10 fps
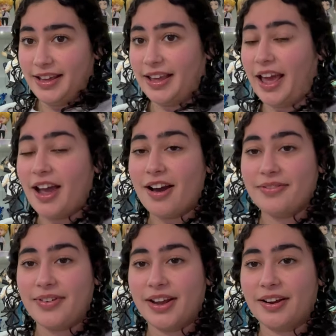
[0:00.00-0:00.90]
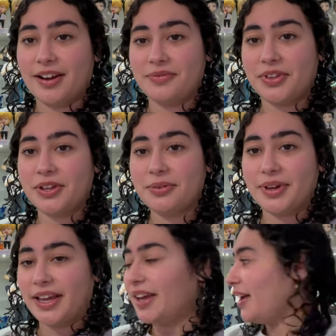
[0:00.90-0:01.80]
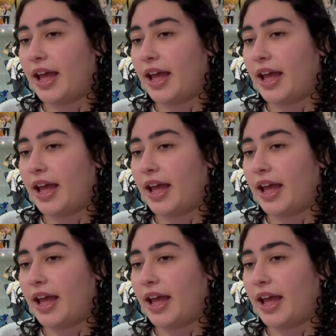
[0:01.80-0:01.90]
K-On figure of Yui,